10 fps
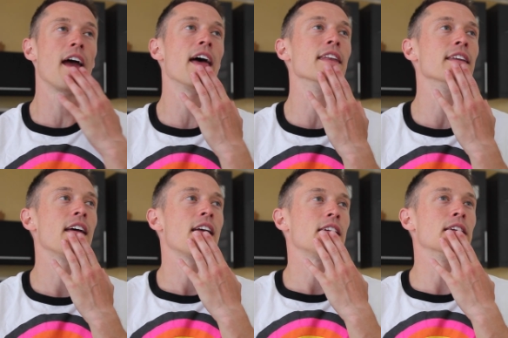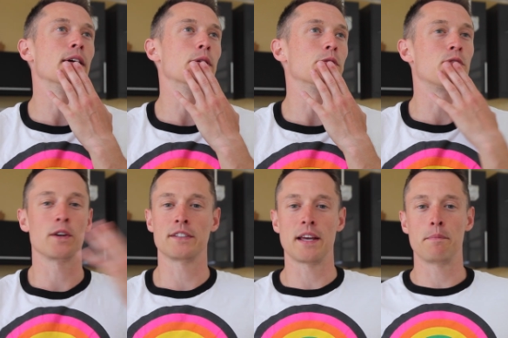And you know,
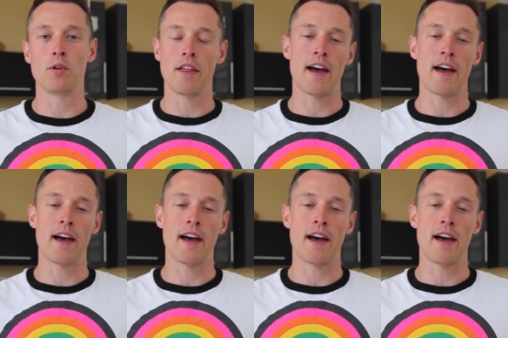for example,